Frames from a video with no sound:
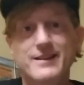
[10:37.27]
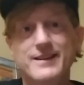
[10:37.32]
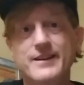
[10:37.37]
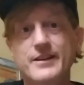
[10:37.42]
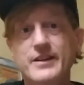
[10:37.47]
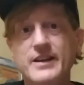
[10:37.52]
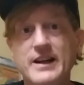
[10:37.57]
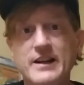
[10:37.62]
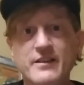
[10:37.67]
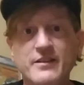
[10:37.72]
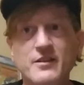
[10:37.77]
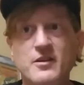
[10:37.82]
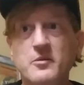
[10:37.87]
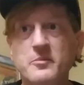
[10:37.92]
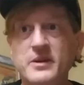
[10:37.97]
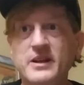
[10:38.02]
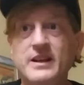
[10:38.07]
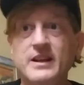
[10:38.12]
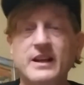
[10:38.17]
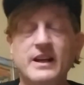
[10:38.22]
You guys know
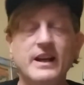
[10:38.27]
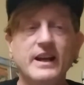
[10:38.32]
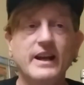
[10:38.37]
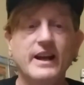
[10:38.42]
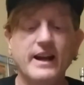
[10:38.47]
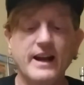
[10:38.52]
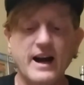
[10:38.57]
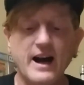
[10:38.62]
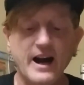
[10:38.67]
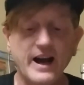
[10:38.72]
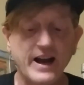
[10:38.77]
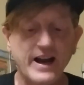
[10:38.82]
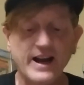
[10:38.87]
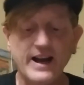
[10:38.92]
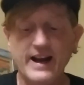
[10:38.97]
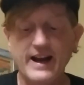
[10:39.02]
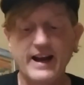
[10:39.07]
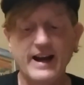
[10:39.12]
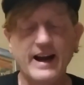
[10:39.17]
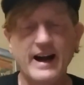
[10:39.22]
me.
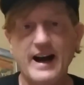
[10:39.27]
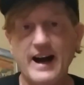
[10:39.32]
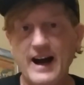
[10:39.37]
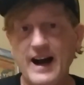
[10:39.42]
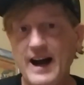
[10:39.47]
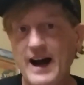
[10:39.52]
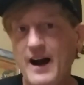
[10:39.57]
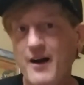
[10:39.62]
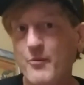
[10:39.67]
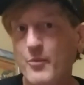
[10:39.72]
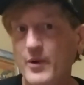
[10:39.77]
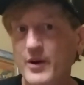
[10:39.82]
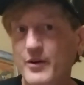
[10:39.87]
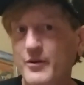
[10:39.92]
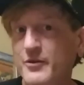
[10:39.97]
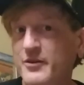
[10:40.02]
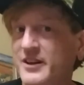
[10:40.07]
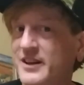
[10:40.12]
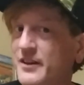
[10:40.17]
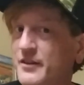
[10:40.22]
I
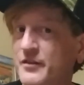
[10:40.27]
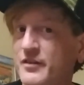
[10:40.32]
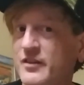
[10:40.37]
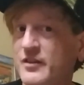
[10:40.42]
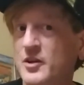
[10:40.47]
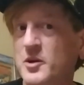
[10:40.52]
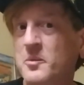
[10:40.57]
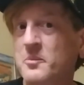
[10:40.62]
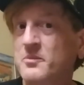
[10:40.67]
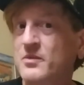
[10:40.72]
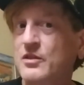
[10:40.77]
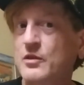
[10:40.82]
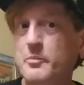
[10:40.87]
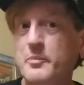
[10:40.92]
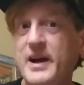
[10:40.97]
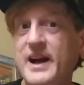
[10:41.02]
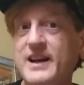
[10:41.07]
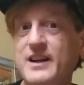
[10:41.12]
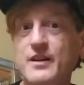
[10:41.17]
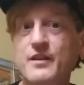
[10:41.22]
will give some
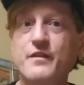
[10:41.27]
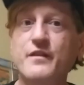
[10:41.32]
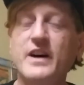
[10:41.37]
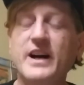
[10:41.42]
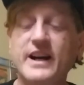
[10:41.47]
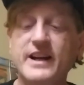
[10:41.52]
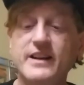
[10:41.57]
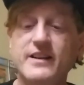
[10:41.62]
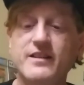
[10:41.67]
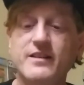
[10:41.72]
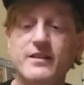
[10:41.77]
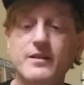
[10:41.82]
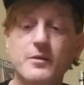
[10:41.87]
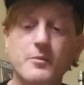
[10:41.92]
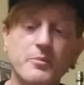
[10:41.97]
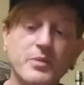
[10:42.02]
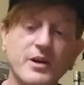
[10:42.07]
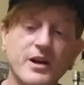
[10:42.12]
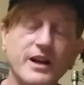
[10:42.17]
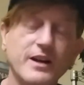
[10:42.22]
spec advice,
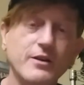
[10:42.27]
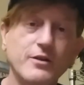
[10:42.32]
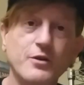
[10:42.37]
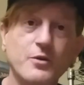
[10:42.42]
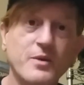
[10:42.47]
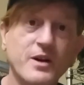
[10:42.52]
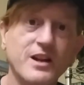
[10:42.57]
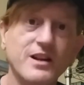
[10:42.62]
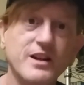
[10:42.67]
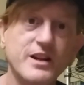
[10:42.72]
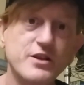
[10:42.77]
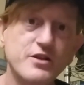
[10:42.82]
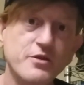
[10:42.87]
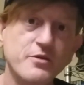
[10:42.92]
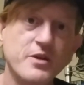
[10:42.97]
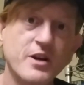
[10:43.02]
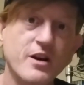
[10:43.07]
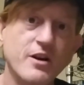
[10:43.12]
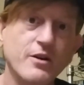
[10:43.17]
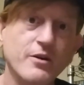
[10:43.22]
but I do want to let you
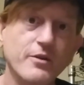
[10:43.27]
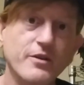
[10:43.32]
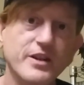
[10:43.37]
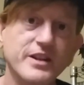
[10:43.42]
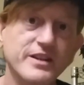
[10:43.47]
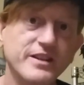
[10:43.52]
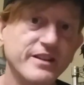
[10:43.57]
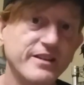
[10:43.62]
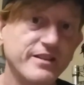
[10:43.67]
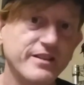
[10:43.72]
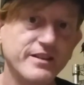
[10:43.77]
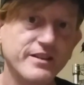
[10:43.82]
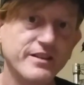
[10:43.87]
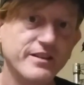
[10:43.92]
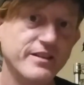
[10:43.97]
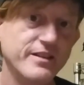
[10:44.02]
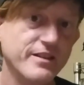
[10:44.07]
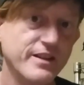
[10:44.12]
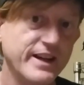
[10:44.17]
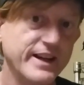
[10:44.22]
know that this
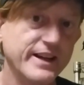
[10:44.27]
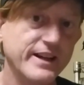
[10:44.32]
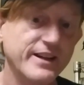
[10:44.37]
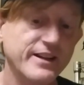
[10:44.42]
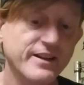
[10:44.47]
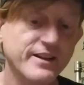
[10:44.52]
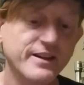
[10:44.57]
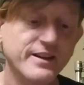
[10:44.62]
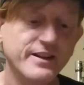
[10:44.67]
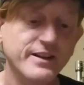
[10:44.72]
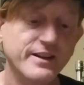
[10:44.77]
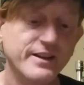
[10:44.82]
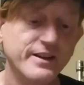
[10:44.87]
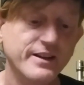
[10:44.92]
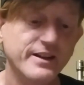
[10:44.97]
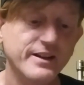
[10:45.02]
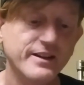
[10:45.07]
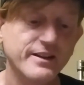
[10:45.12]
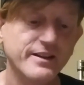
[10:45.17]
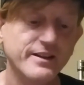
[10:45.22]
is like
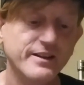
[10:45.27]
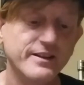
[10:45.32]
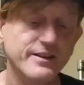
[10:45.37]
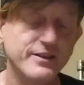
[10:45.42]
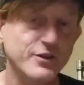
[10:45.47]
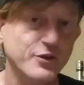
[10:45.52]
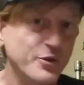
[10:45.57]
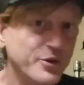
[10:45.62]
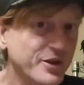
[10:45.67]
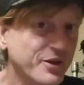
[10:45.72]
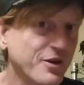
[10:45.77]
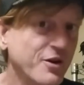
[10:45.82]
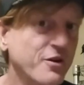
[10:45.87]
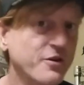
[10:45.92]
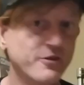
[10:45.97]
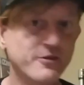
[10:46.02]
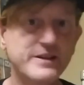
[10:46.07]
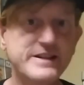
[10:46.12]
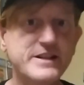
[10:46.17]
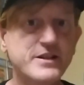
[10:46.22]
do your
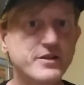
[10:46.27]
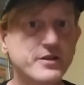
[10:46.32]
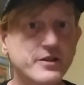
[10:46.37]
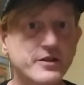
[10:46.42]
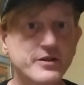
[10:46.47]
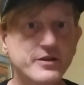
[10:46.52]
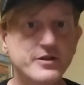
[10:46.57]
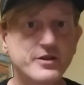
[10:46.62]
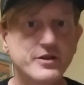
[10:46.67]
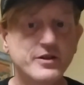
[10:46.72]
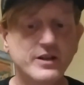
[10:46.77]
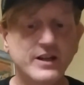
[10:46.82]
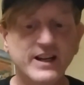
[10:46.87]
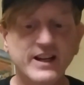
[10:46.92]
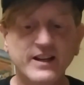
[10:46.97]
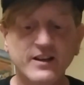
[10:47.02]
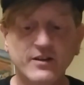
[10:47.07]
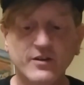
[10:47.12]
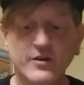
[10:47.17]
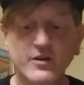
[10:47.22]
own research
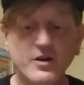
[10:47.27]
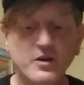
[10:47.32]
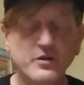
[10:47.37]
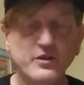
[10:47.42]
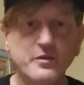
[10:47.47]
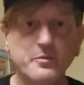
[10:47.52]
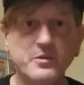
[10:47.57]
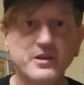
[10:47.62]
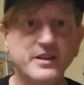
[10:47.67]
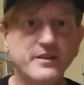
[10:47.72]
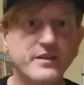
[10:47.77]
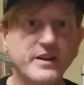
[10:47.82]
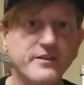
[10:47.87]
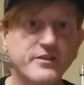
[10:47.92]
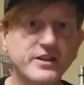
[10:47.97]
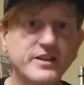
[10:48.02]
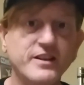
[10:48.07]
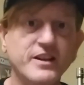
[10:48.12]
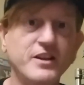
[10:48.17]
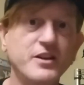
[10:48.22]
and don't always believe
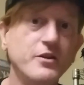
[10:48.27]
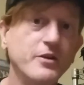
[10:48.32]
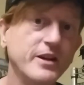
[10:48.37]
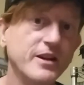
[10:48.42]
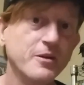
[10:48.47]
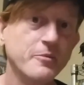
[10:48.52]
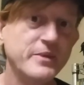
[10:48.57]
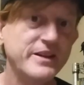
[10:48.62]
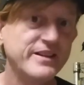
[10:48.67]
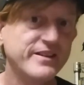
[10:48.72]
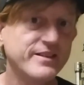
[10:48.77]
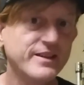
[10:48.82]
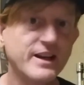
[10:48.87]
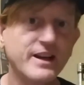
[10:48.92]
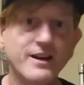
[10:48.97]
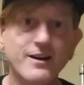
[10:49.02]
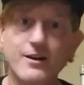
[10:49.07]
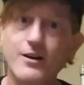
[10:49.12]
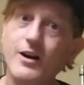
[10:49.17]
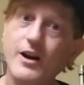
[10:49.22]
everything you hear me
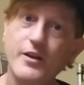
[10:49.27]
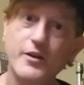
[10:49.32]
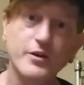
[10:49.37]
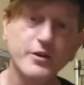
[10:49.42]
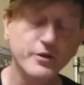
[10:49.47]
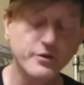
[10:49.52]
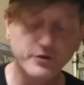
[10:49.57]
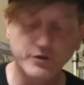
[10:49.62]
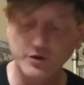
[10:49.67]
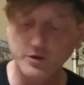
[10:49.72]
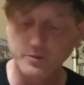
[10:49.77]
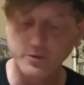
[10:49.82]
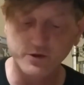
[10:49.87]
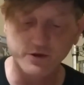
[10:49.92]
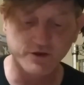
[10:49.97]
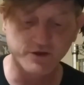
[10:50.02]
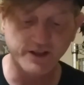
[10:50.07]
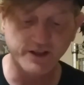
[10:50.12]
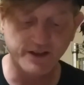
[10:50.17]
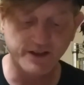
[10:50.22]
say or other
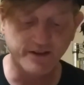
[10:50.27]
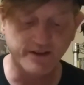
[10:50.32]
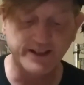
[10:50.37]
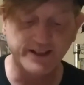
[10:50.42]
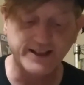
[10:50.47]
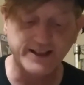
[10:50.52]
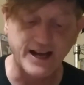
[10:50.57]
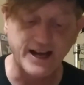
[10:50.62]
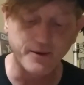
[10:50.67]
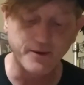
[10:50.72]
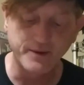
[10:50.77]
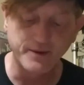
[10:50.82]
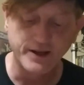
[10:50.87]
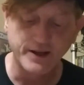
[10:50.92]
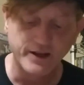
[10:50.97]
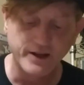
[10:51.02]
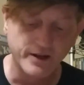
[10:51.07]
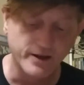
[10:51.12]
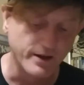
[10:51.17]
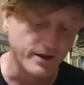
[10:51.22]
YouTubers or anything like that.
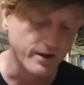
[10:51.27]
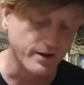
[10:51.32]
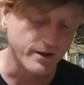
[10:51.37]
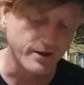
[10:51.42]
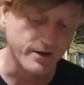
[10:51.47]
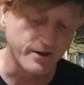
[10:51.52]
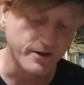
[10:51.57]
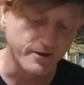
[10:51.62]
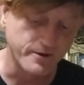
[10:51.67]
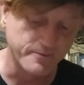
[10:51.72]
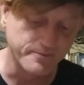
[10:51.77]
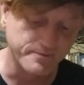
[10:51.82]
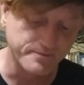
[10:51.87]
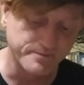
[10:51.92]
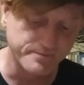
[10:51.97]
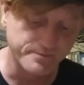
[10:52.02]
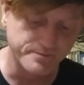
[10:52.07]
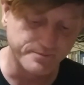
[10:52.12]
Um,